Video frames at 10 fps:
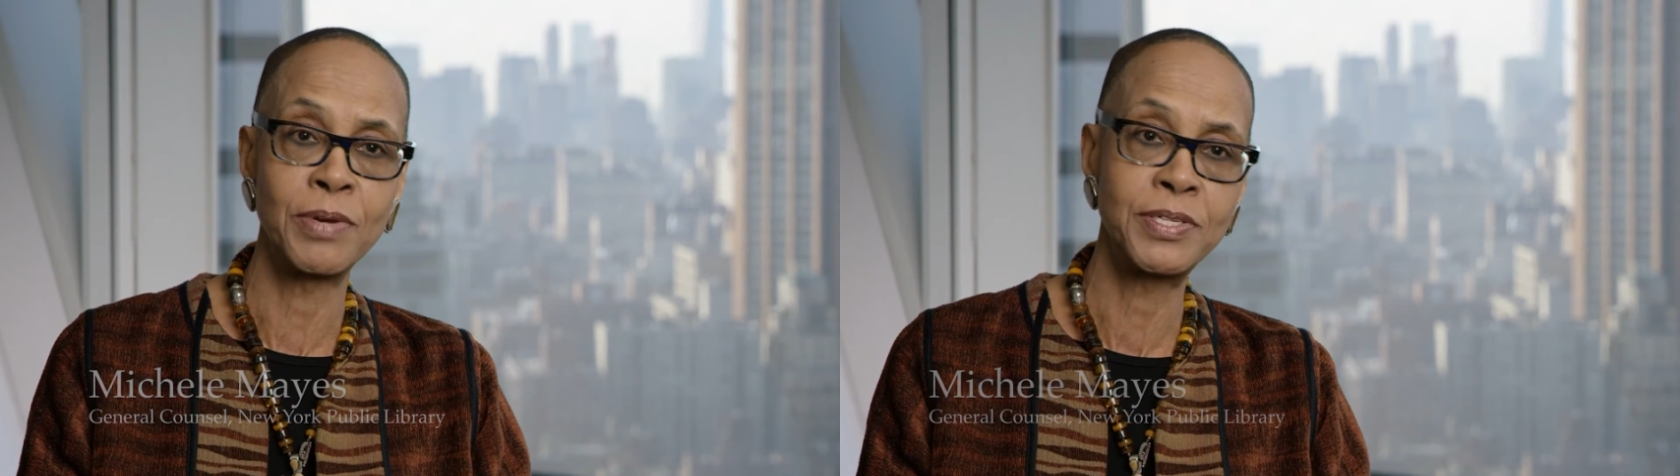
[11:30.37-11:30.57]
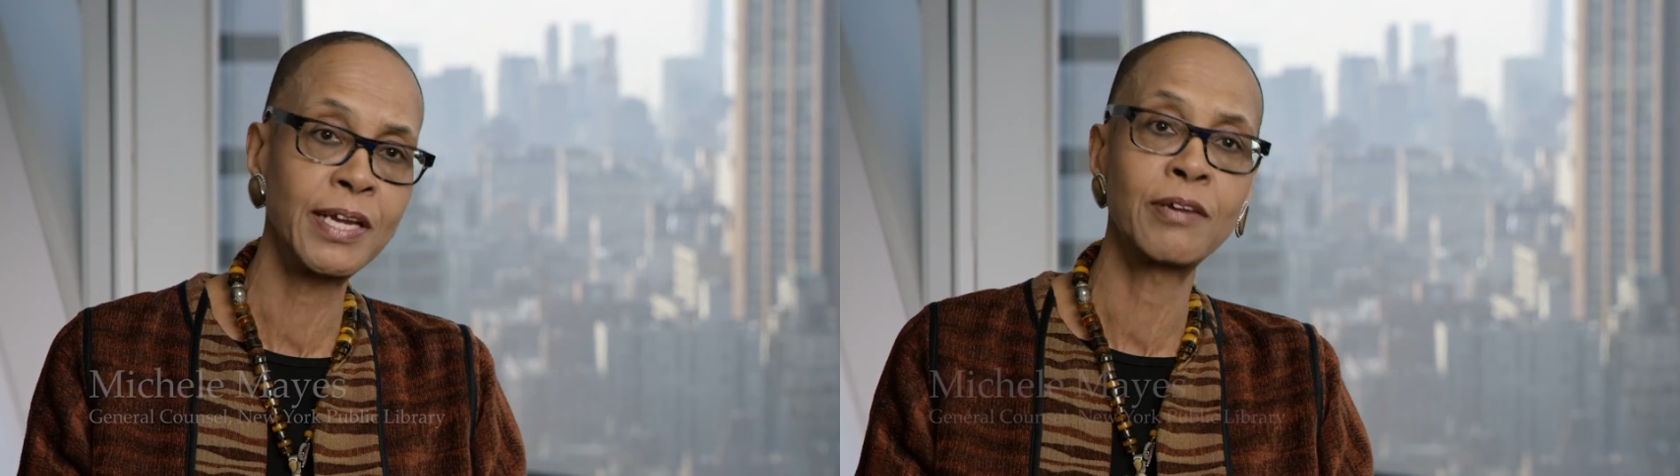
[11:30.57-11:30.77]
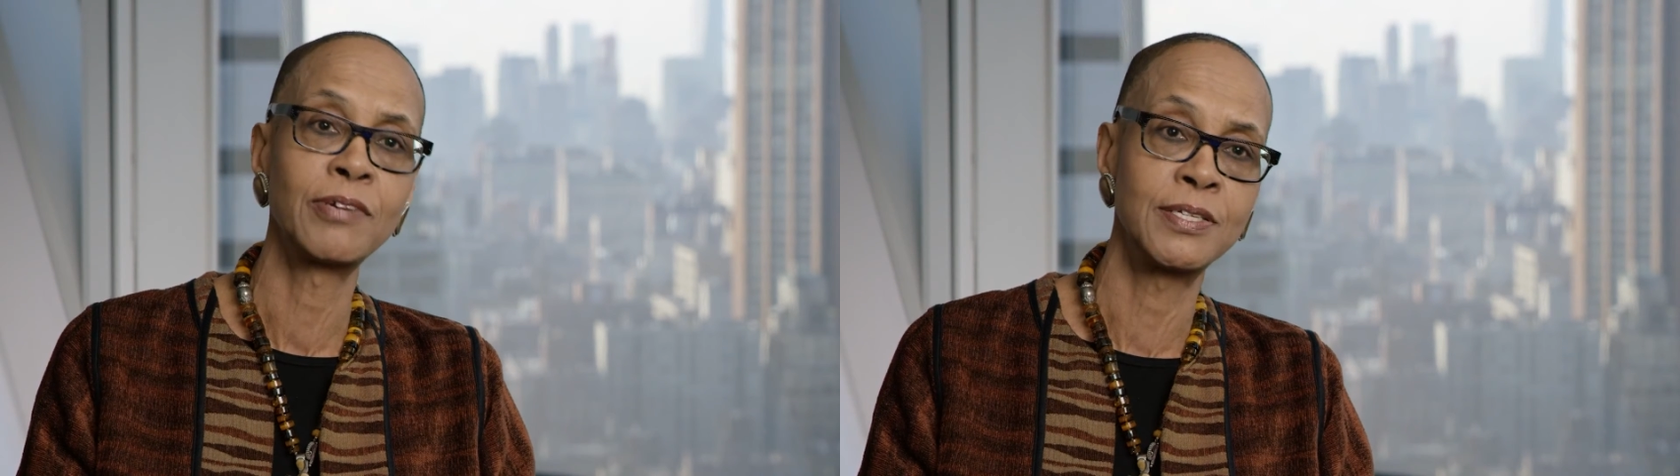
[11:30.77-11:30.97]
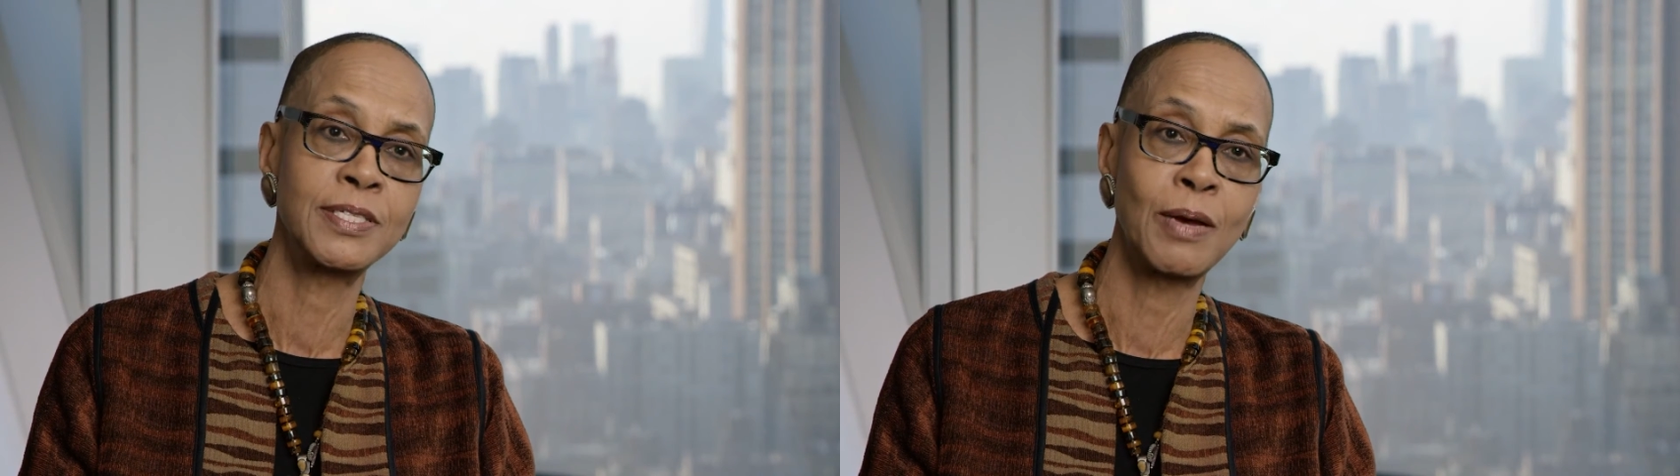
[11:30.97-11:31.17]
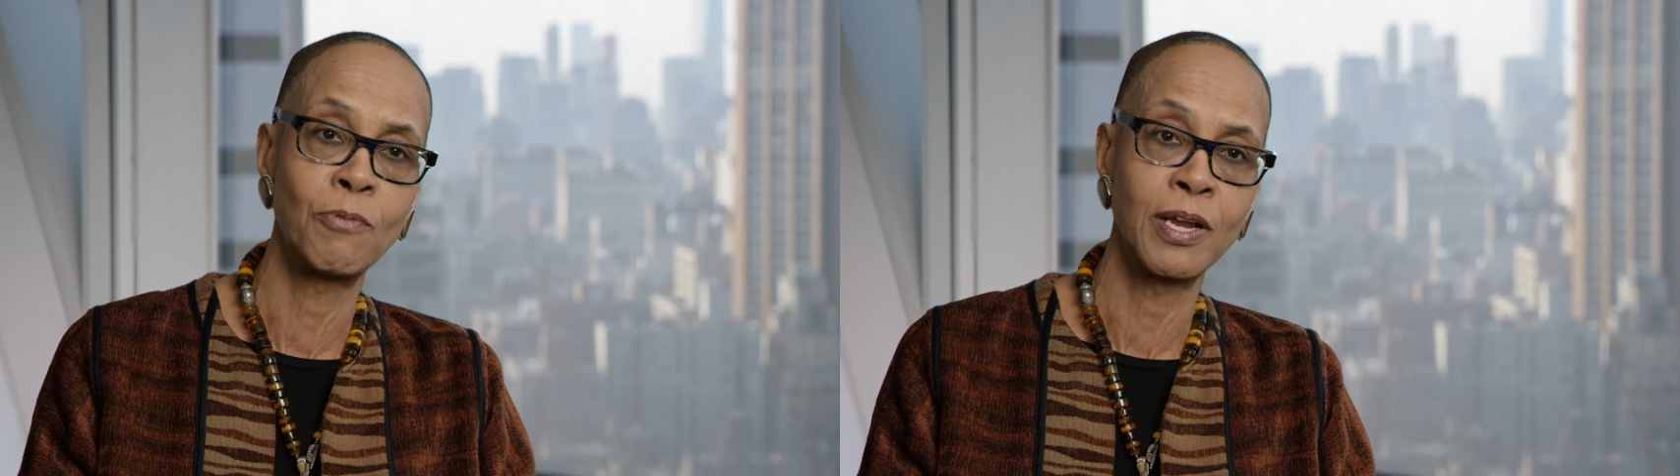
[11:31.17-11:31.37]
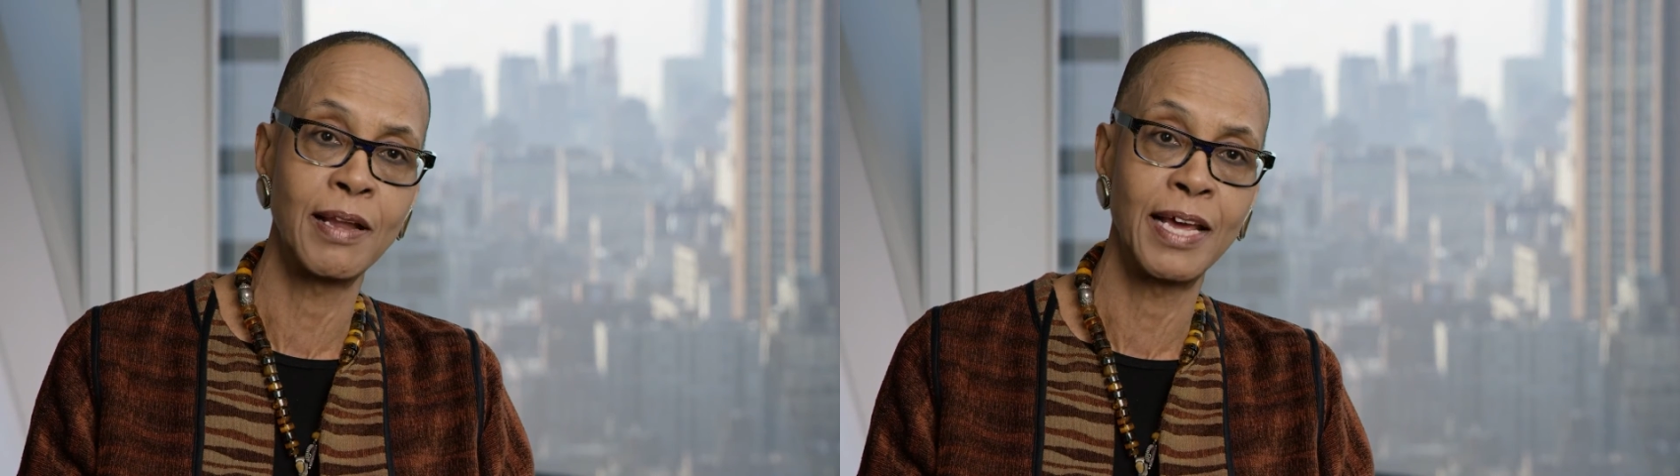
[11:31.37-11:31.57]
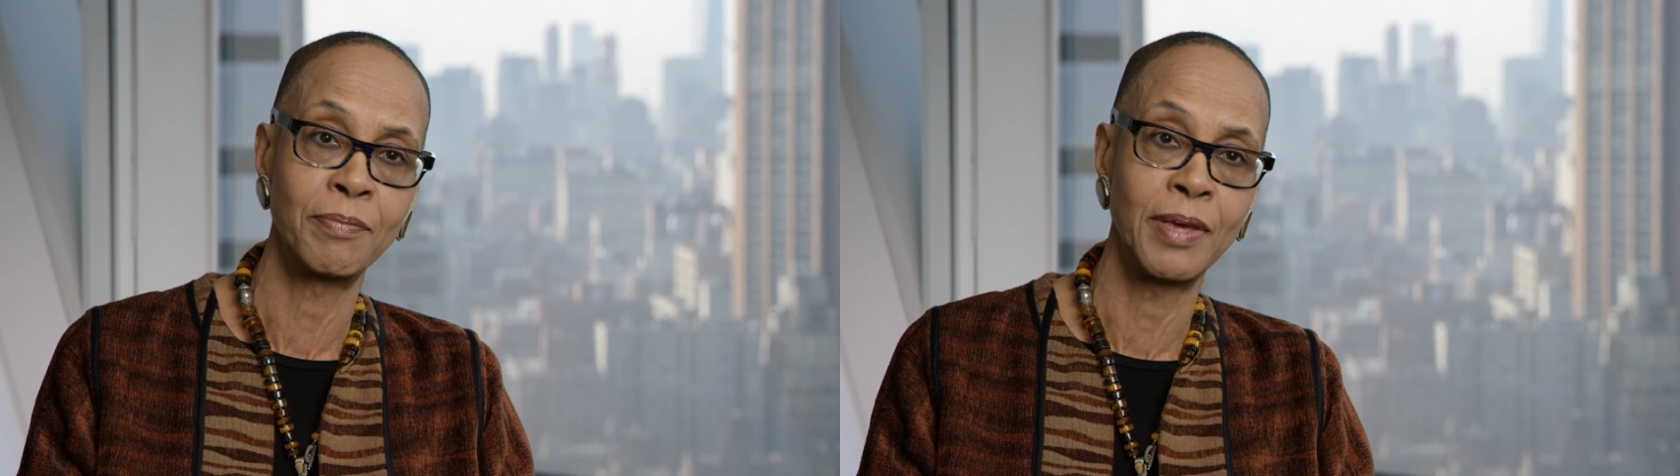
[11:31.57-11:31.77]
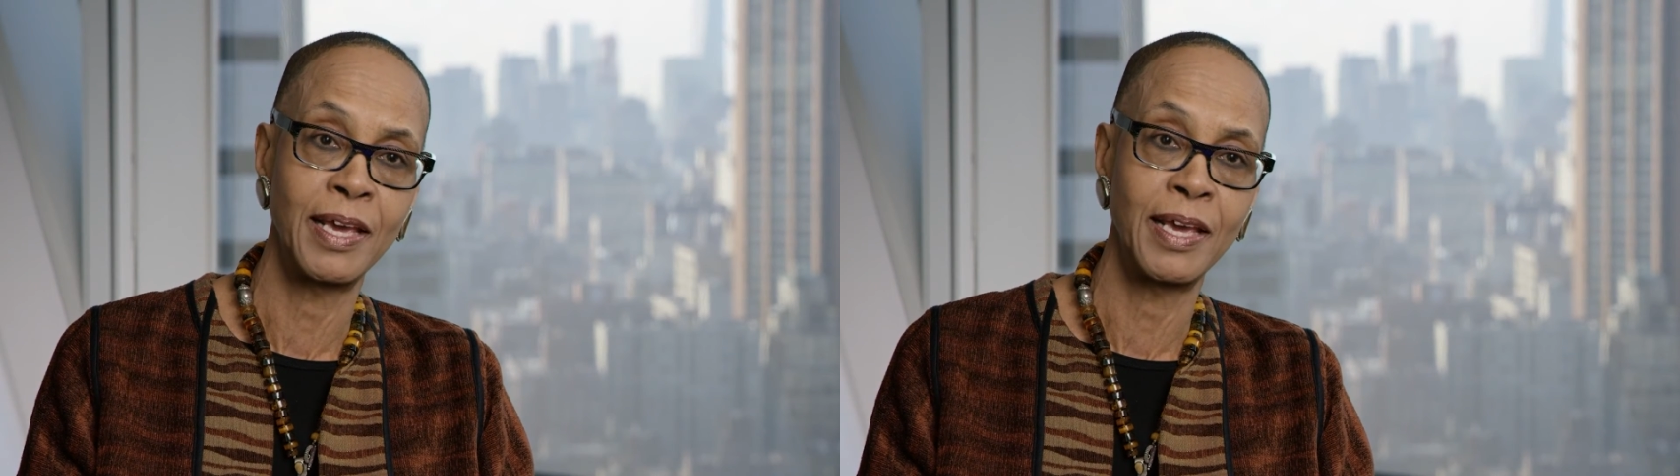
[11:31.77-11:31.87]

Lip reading: particularly to someone like me.